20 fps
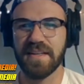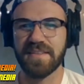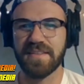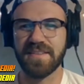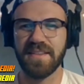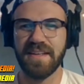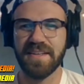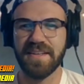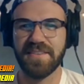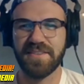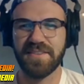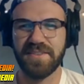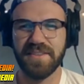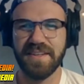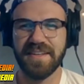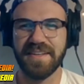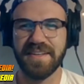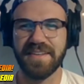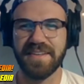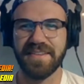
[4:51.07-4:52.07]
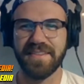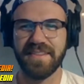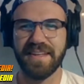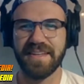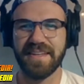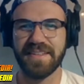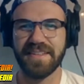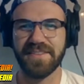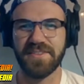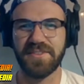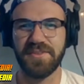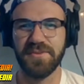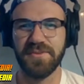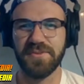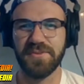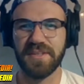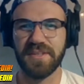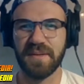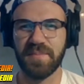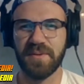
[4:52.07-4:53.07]
it's less that it's
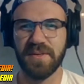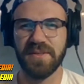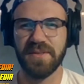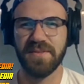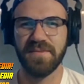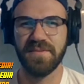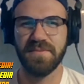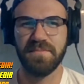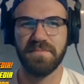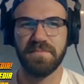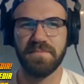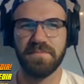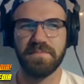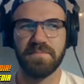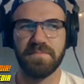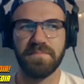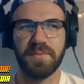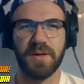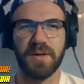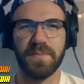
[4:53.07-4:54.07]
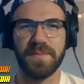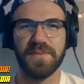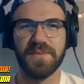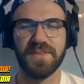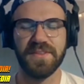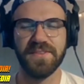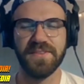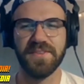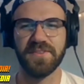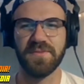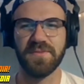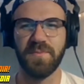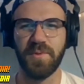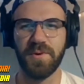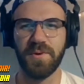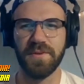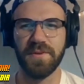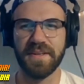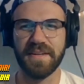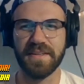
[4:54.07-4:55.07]
two separate purposes. It's
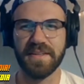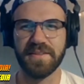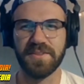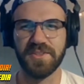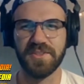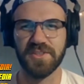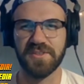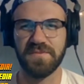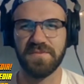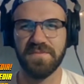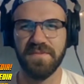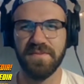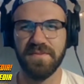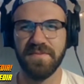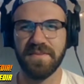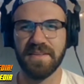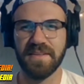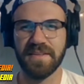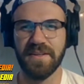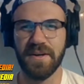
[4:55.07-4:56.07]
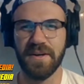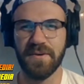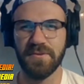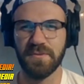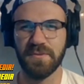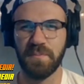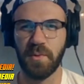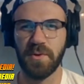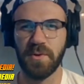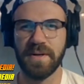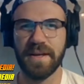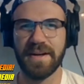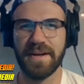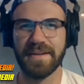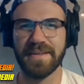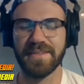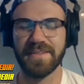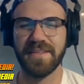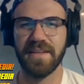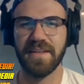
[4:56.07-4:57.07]
more that it's just it was born out of
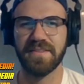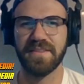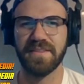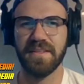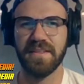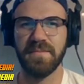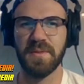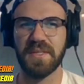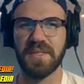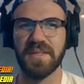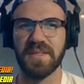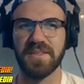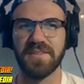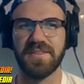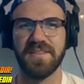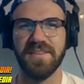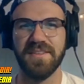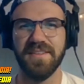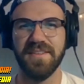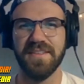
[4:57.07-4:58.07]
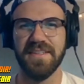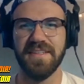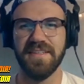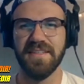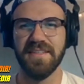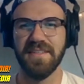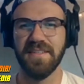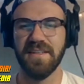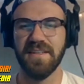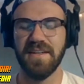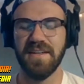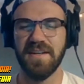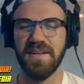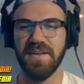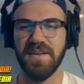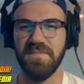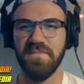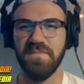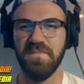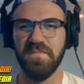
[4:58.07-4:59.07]
necessity because
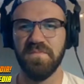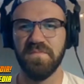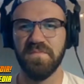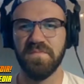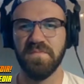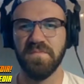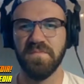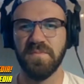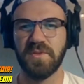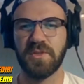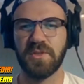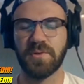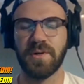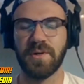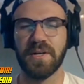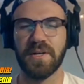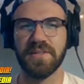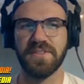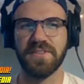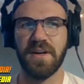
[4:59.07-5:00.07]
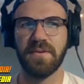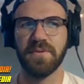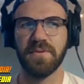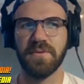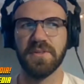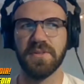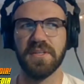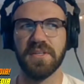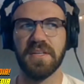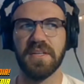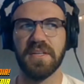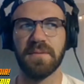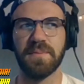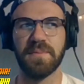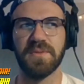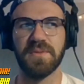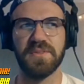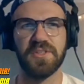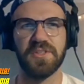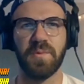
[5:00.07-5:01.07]
um, Twan's not really in a
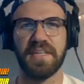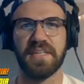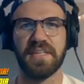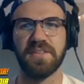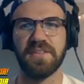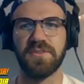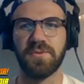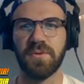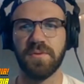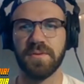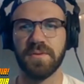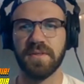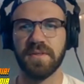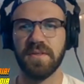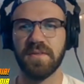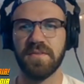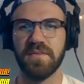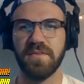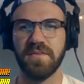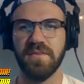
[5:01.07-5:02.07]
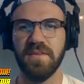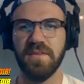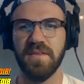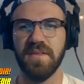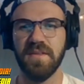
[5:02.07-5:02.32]
position where he can tour with us